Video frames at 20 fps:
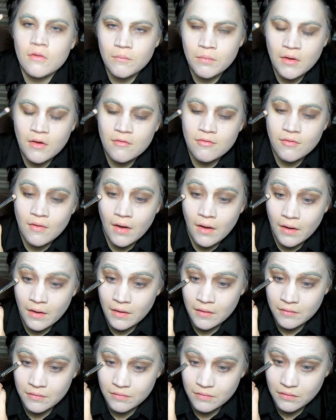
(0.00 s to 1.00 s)
on both
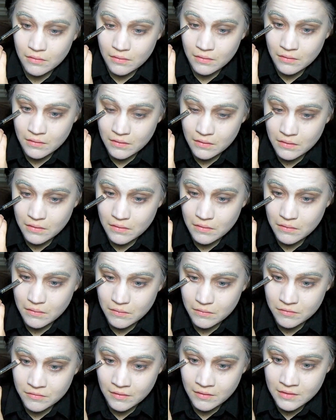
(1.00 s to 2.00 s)
eyes, like
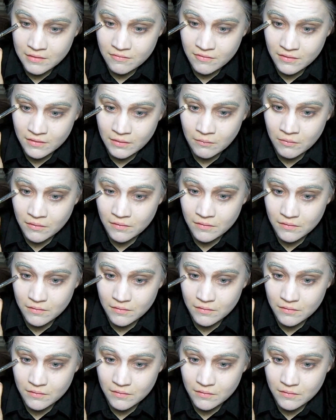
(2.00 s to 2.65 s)
significantly